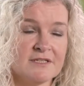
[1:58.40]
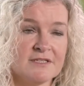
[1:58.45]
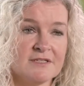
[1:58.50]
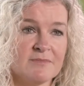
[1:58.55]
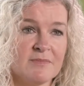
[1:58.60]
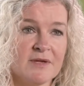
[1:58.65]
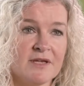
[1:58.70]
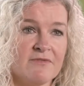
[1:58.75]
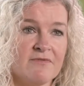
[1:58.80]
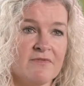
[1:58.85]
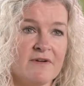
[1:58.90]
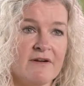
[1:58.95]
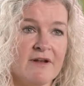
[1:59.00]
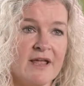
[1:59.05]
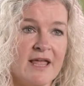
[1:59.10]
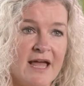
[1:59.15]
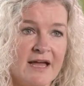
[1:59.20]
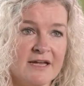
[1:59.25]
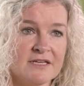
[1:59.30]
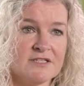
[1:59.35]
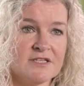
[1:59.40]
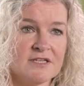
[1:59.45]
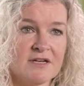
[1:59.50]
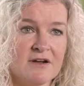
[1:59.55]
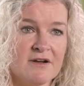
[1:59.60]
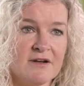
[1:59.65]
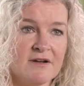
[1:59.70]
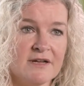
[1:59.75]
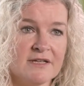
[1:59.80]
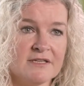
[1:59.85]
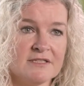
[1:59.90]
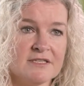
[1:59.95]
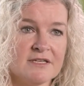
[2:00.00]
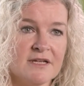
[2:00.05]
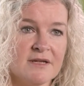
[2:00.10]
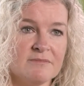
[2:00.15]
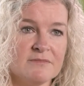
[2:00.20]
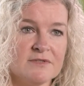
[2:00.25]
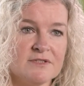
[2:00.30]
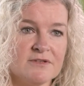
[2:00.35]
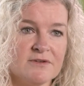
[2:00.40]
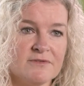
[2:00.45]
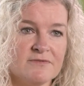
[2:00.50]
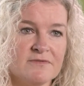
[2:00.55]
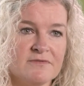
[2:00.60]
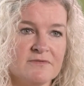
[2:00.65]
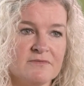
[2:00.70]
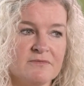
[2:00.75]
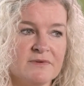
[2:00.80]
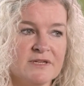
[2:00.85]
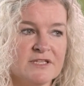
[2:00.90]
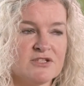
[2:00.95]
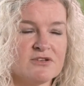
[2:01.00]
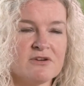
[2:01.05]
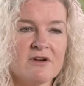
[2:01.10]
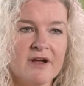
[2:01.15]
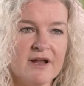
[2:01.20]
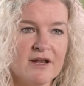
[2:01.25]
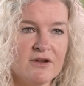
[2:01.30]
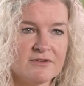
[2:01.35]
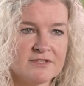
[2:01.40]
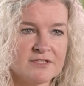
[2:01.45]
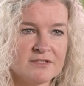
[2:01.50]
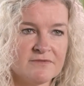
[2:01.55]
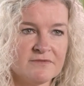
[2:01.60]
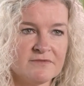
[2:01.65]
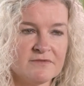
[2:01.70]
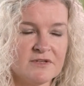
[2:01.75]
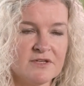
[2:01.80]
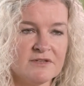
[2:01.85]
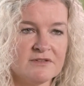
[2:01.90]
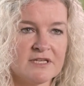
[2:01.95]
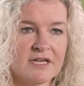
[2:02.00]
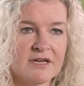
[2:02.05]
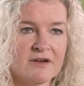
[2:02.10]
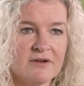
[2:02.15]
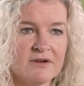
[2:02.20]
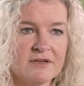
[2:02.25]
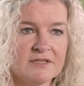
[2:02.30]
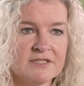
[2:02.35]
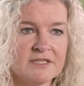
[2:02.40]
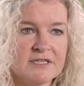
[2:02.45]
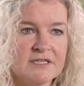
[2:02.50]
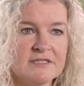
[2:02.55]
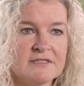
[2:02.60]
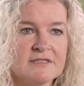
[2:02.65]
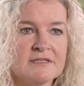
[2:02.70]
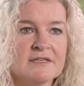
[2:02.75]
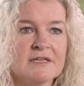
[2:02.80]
to be very agile in terms of we try lots of new technologies.